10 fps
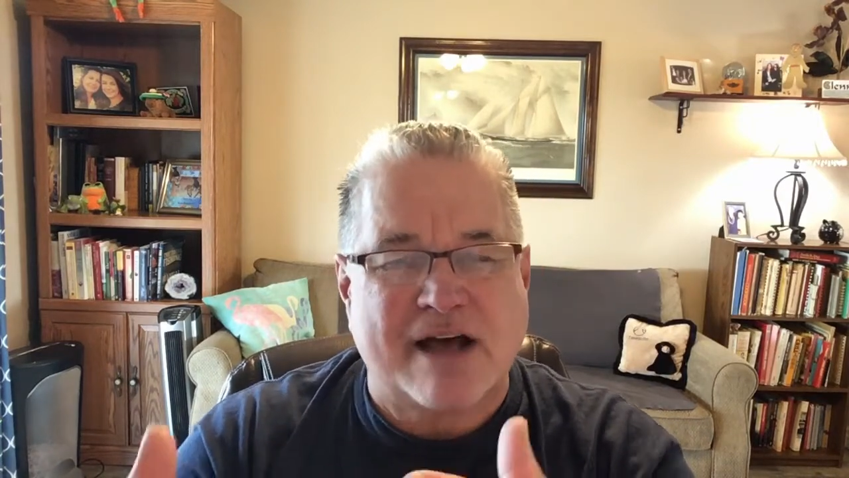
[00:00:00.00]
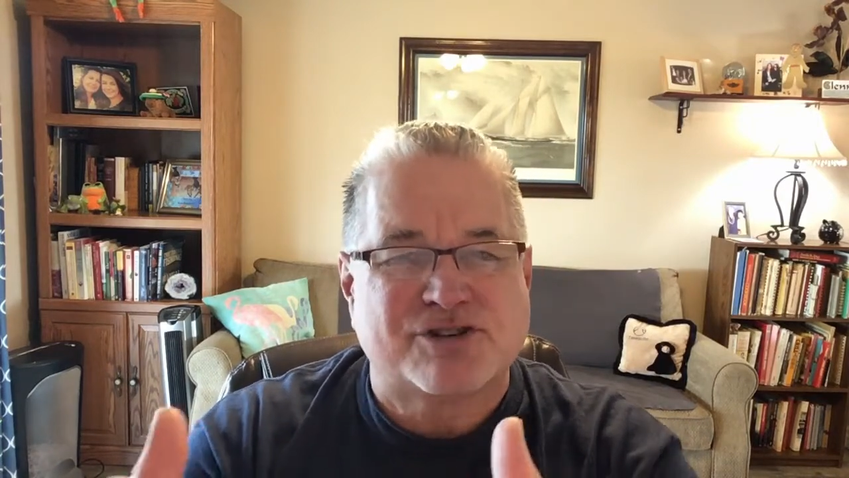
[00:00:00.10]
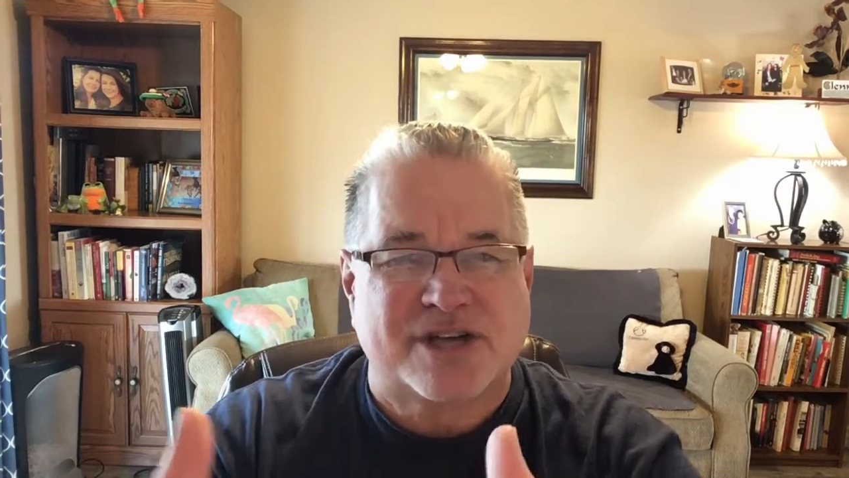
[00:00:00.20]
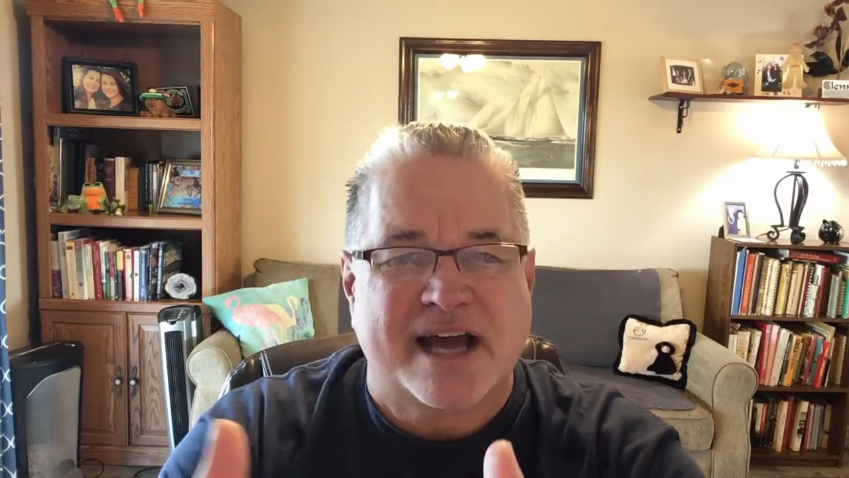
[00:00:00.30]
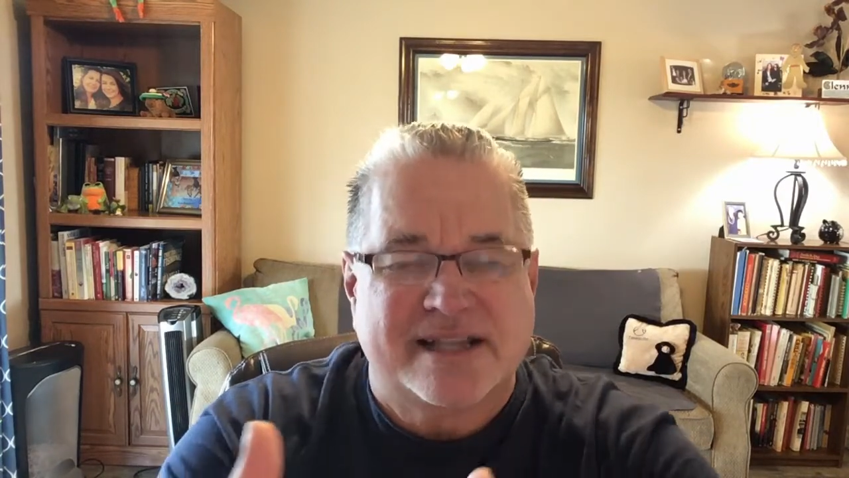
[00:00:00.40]

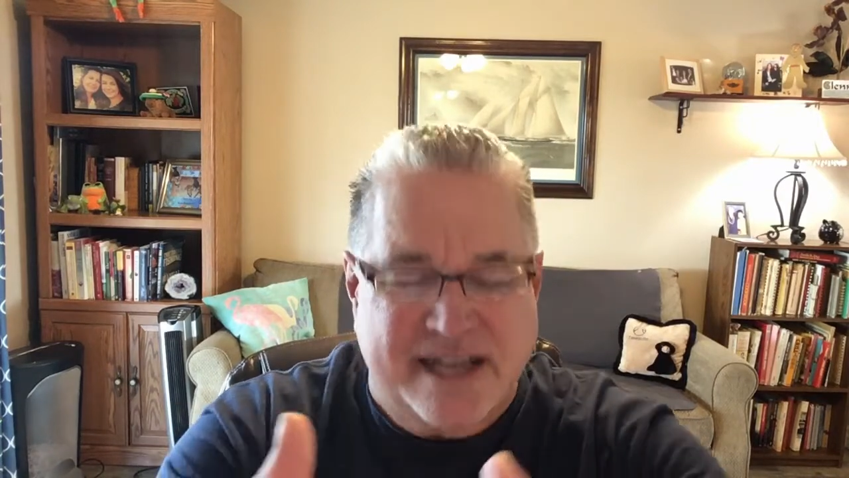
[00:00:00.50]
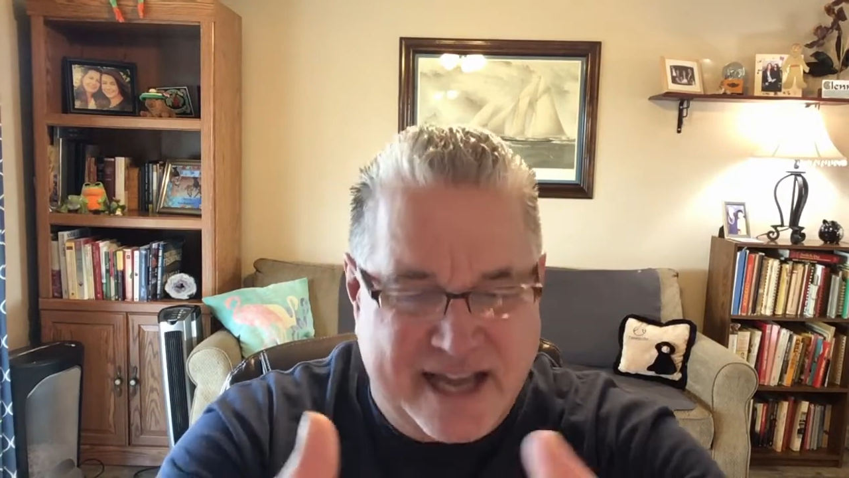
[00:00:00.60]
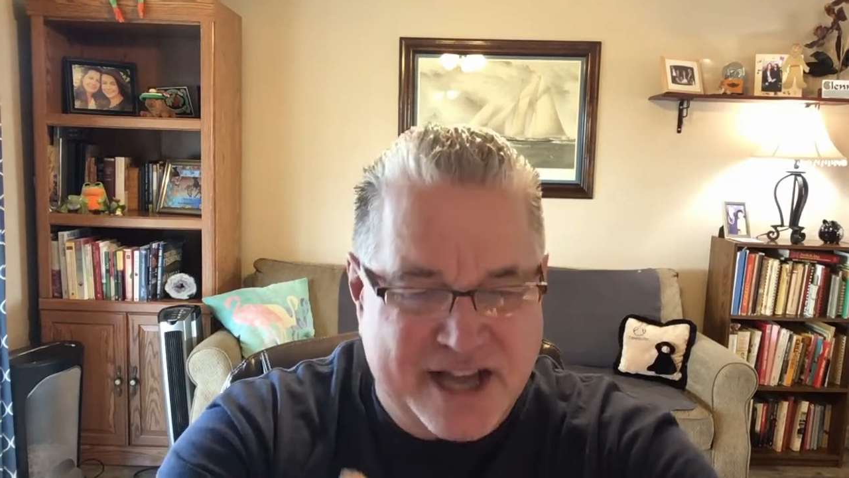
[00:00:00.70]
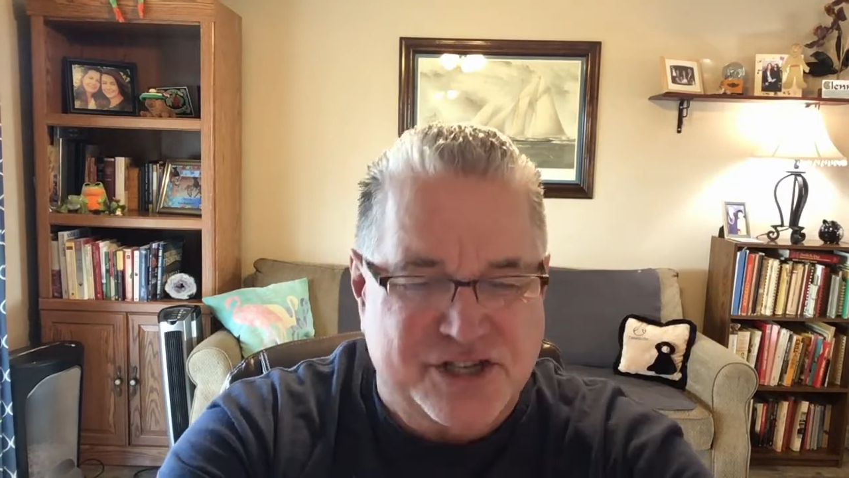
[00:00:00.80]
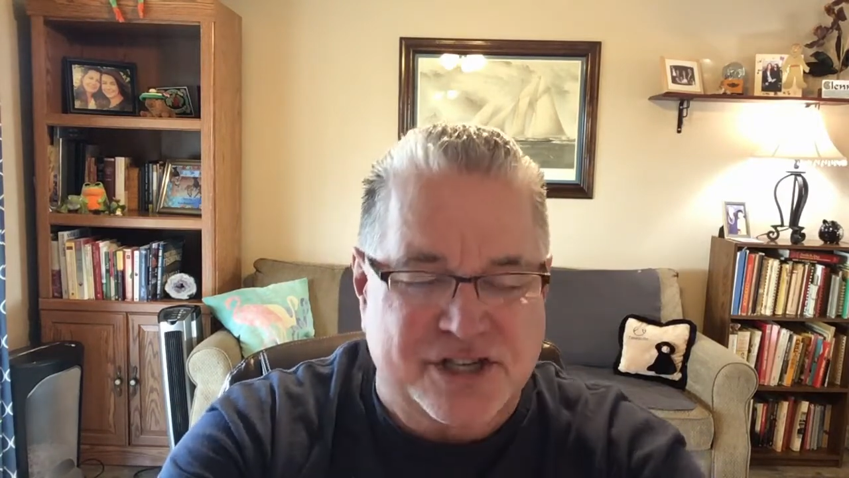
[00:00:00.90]
outside the
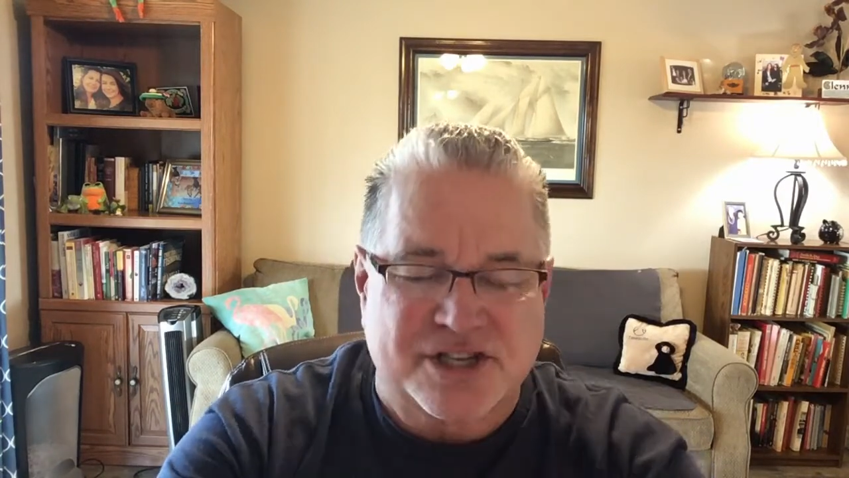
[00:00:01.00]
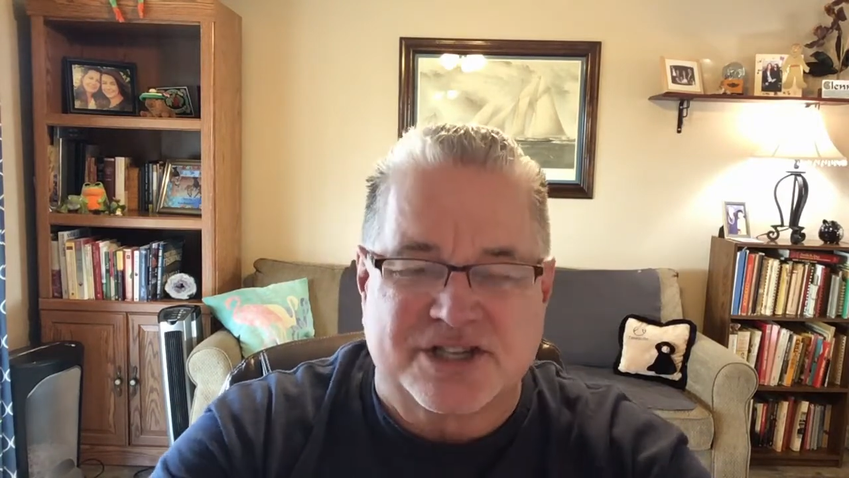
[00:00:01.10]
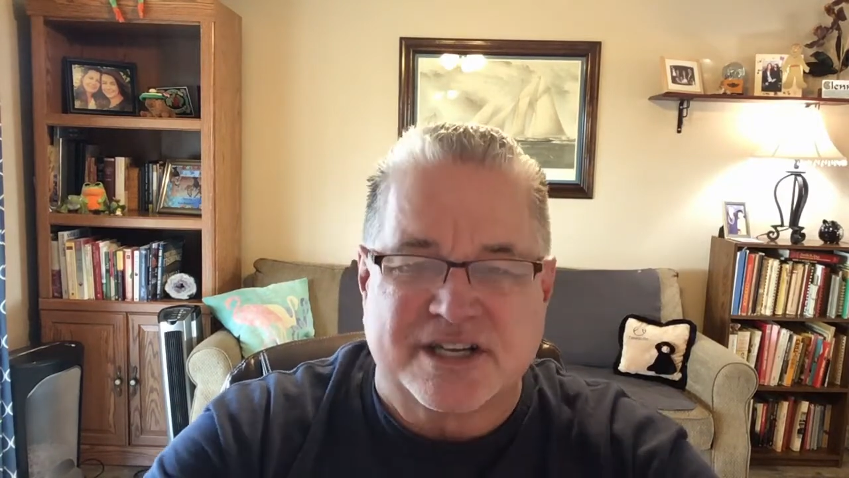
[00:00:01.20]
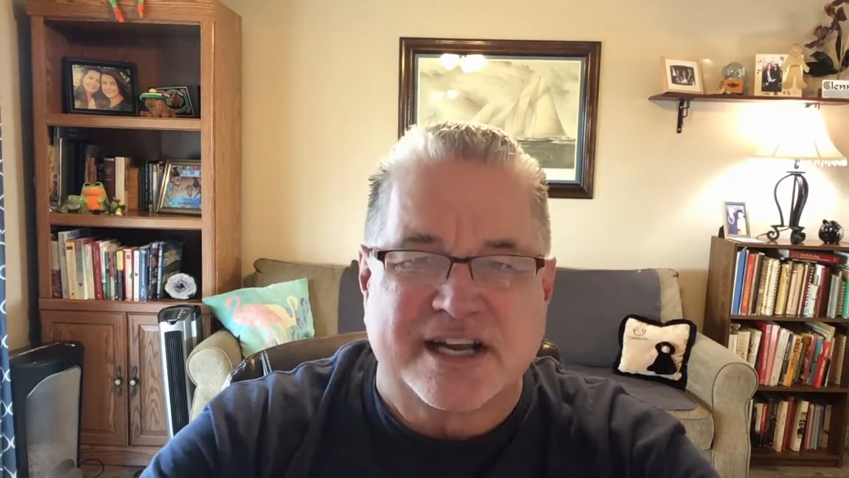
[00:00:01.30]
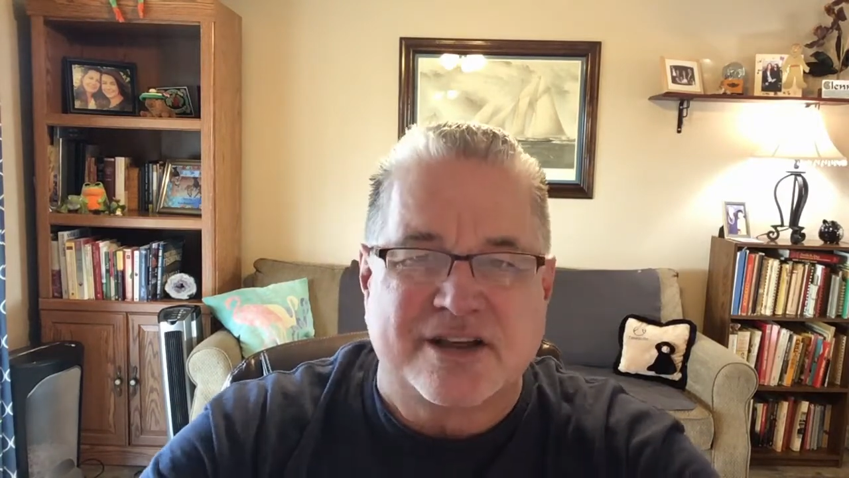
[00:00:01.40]
gates of the
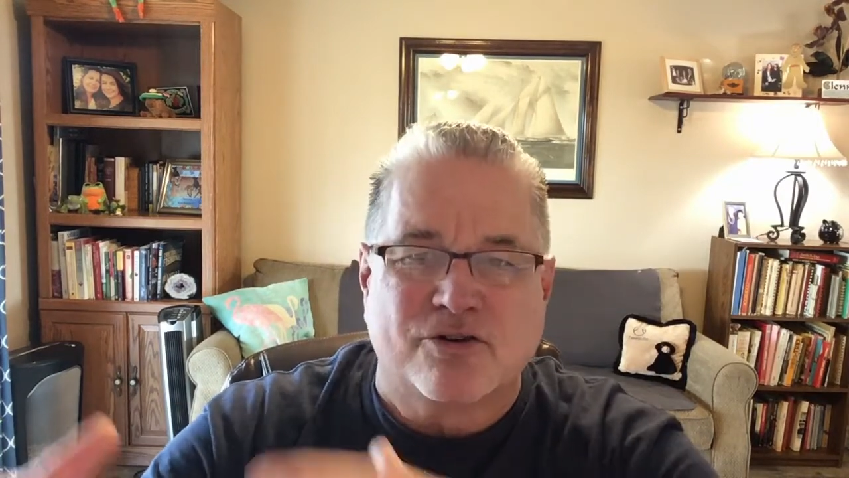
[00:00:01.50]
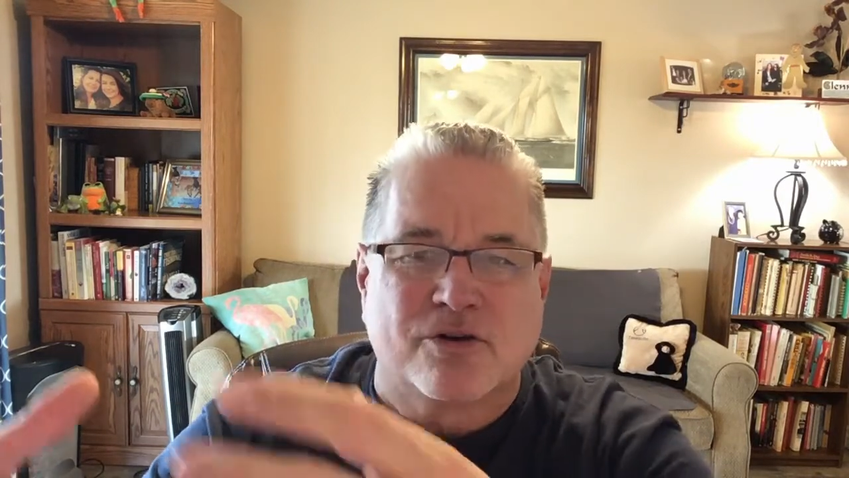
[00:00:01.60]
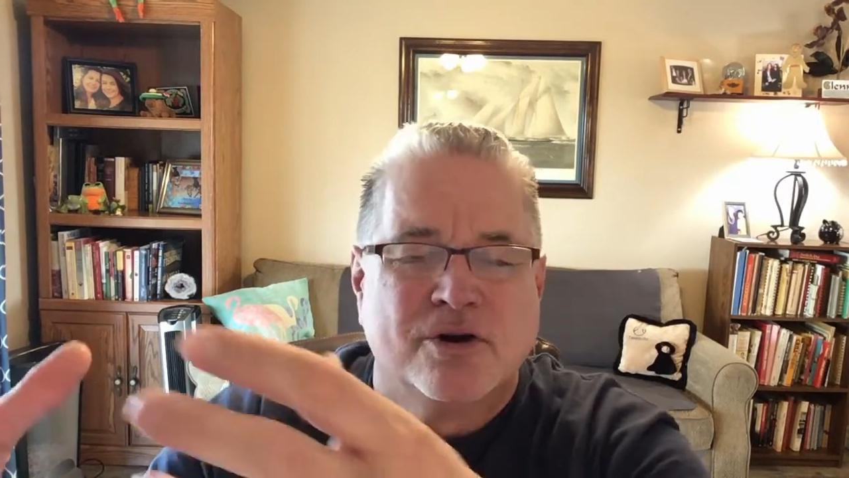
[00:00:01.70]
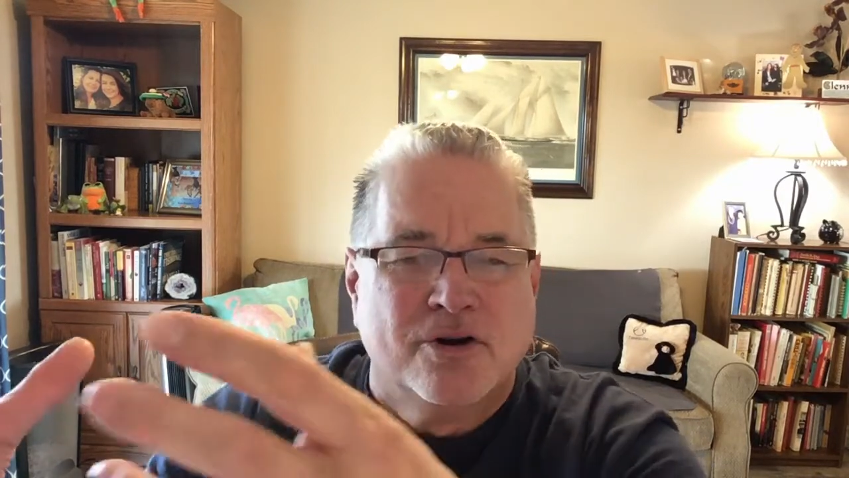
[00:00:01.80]
city or